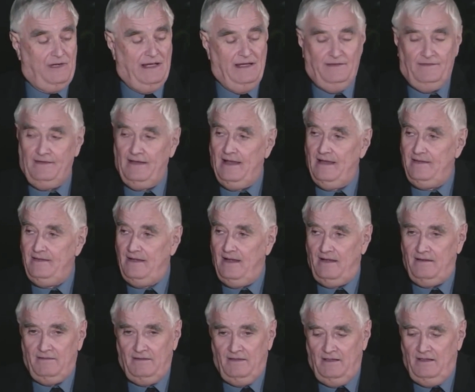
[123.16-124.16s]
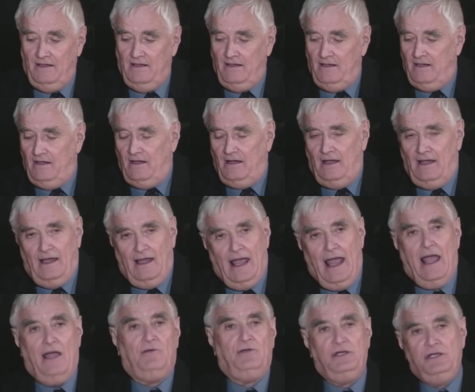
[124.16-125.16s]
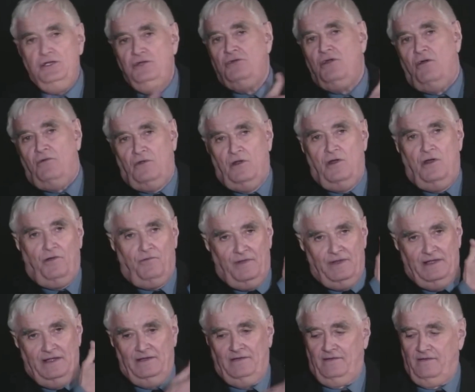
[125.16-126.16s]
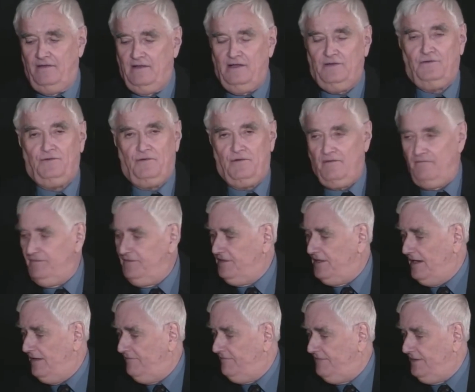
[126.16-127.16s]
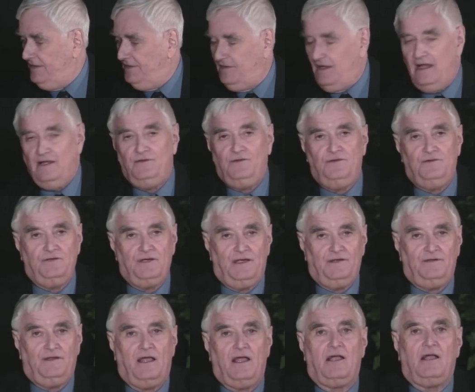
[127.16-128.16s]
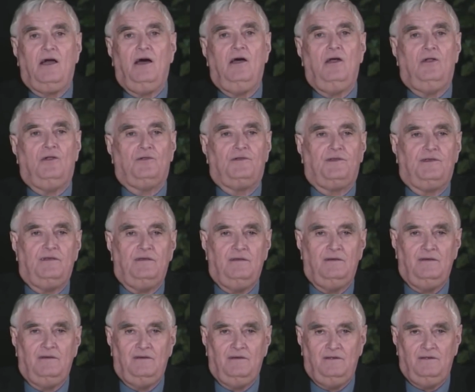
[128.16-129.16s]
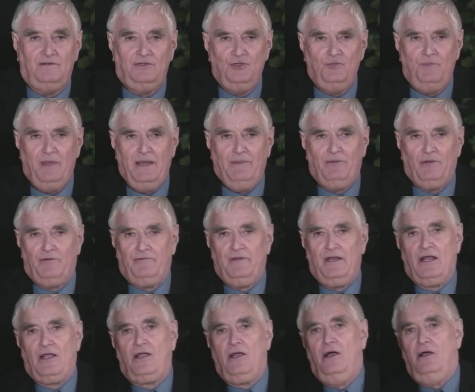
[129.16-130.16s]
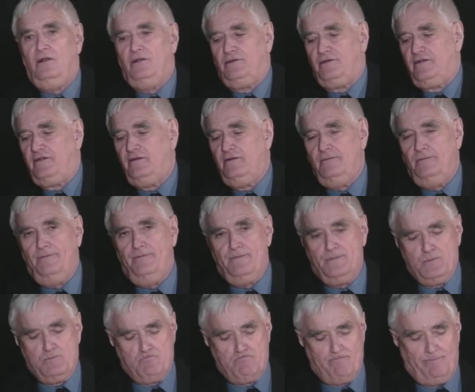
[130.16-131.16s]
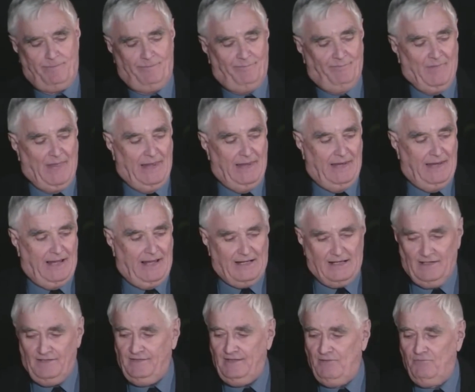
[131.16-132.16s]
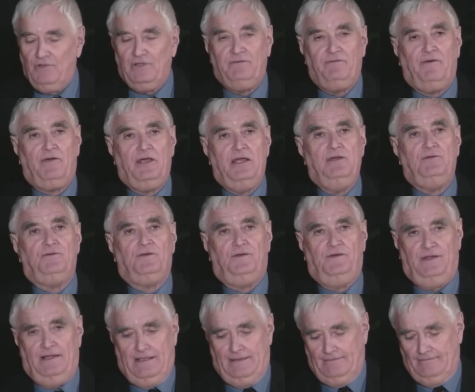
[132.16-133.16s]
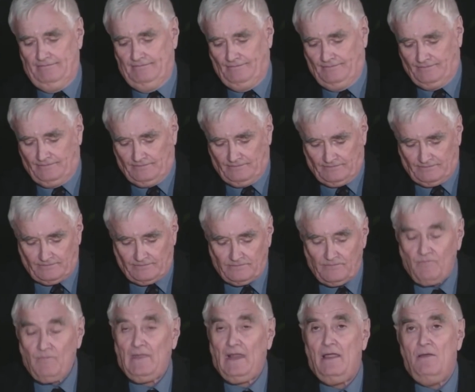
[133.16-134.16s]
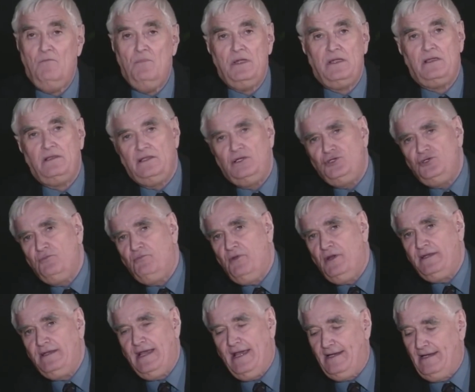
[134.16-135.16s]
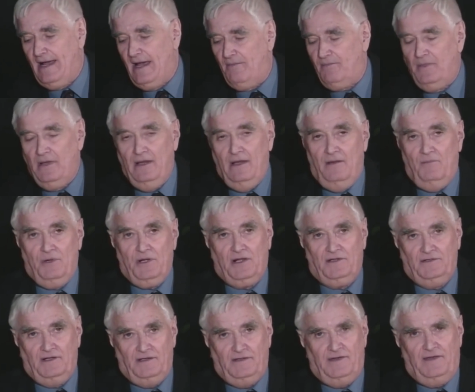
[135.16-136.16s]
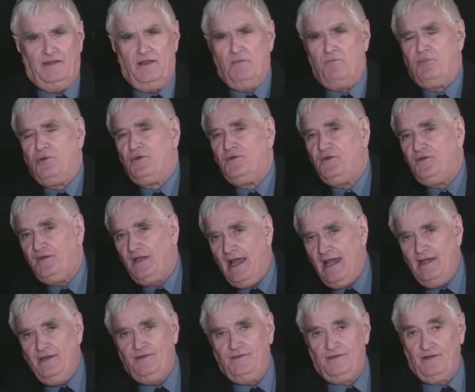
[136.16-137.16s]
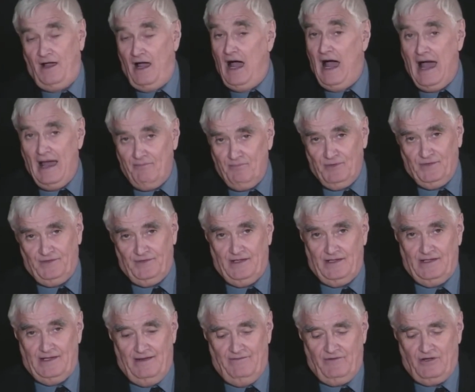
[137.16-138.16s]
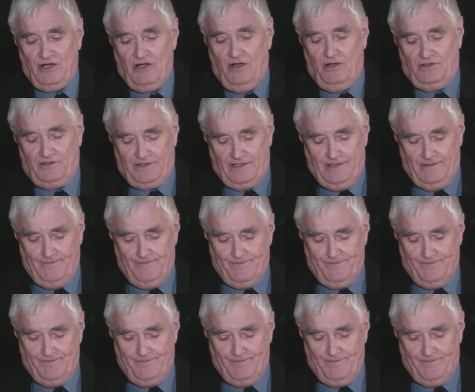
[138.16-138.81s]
he said, how can you go along with this sort of stuff? It's just a cult. You people are in a cult. And I said, well, it's very interesting that you bring that up, because it's the precise opposite of a cult.